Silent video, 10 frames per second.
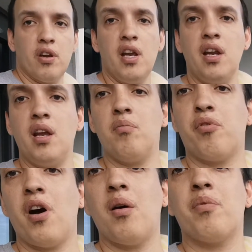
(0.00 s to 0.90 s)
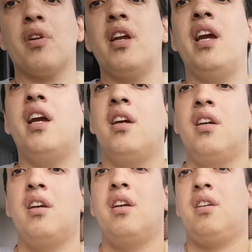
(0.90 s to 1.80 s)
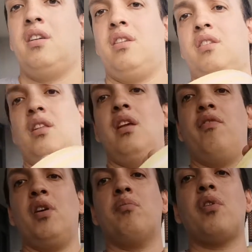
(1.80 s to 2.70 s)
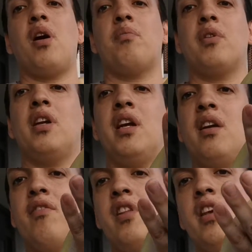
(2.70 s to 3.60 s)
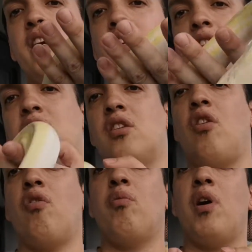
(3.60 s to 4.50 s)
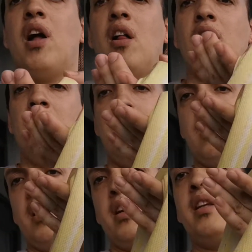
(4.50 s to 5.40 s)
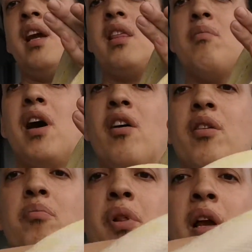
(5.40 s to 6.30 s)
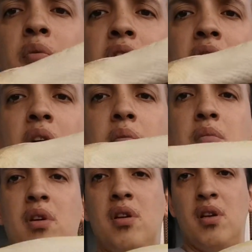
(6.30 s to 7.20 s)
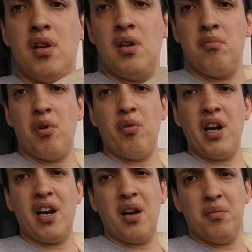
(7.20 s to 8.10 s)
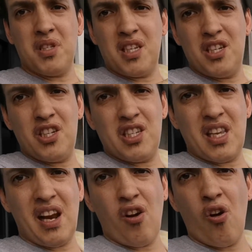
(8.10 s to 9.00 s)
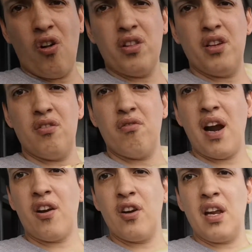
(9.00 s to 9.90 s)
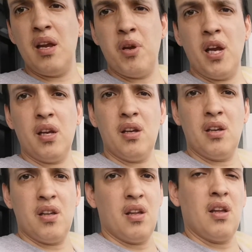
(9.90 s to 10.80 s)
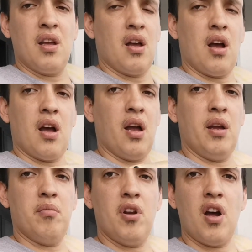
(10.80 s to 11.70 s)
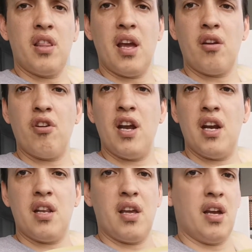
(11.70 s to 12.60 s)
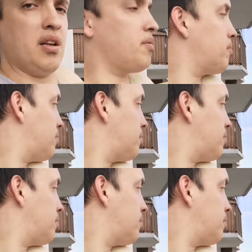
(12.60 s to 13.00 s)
they're eating properly, living properly, and everything is going well. I take them out and play with them. But when it comes to just like all the record keeping, I am not that great at that.